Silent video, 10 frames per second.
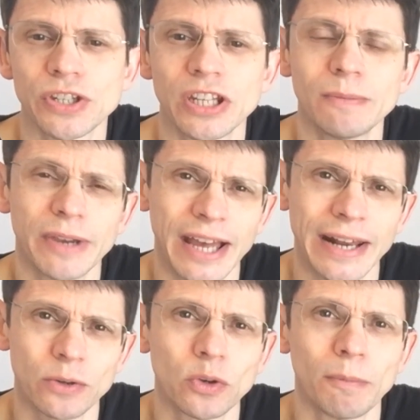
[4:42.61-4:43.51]
to the
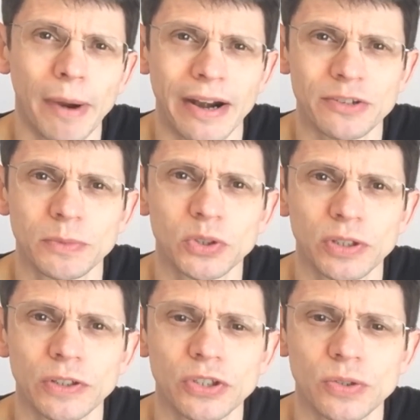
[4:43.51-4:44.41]
mechanical comparison
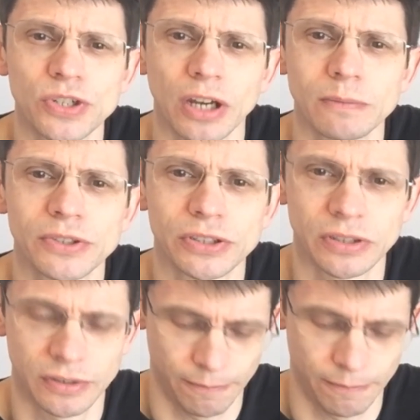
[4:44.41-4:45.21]
between the two scopes.